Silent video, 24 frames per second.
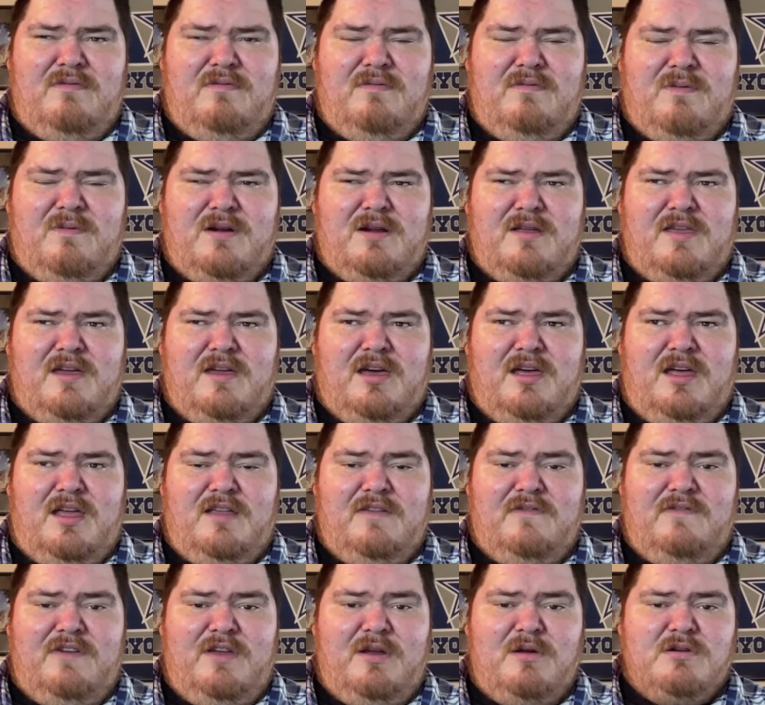what do they call
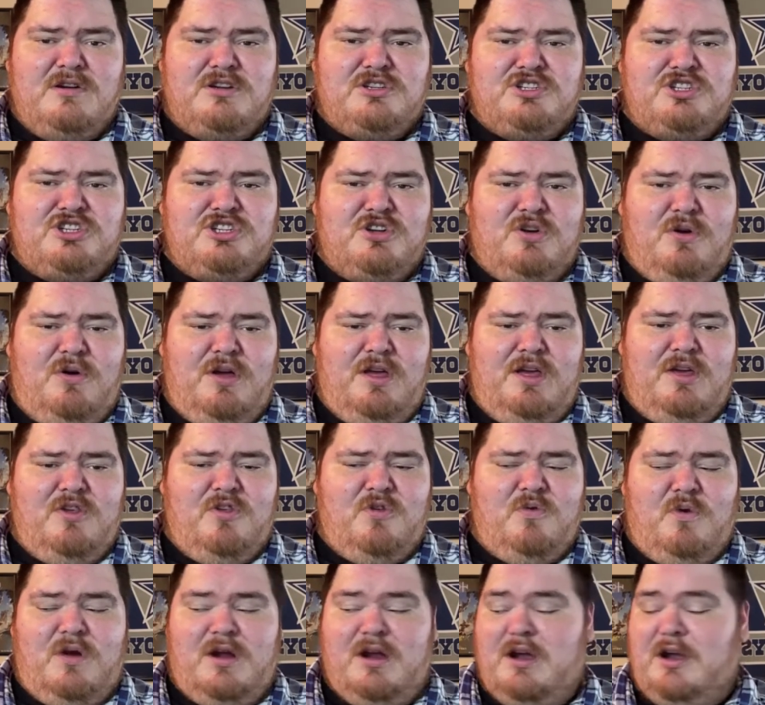it, viewer's choice,
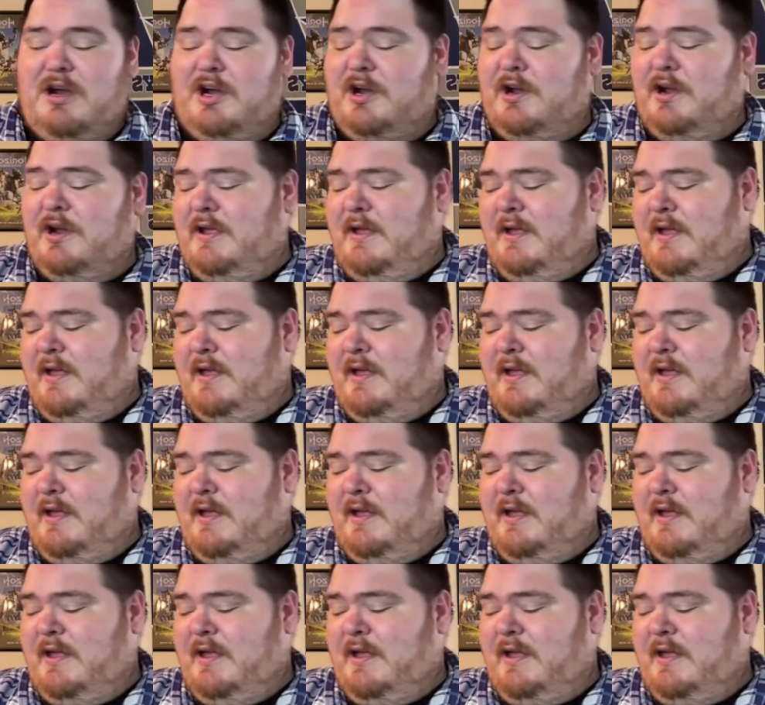where